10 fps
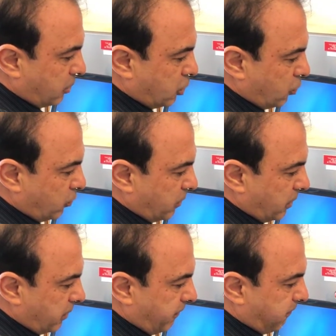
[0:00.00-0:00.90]

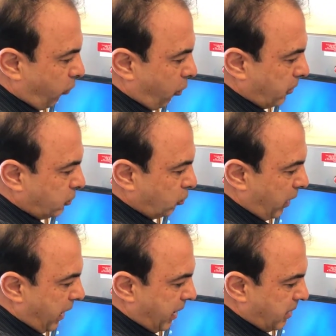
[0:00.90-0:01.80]
choosing the 4 to
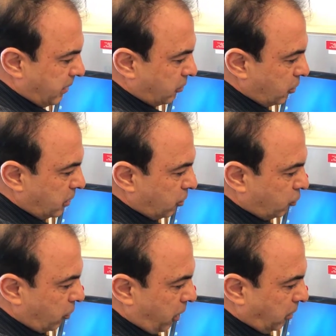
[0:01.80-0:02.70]
N to
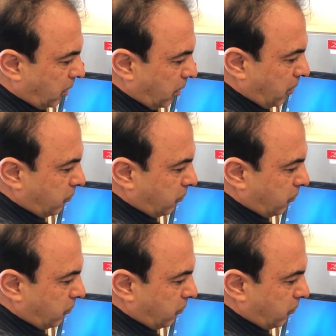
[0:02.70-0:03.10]
neutral.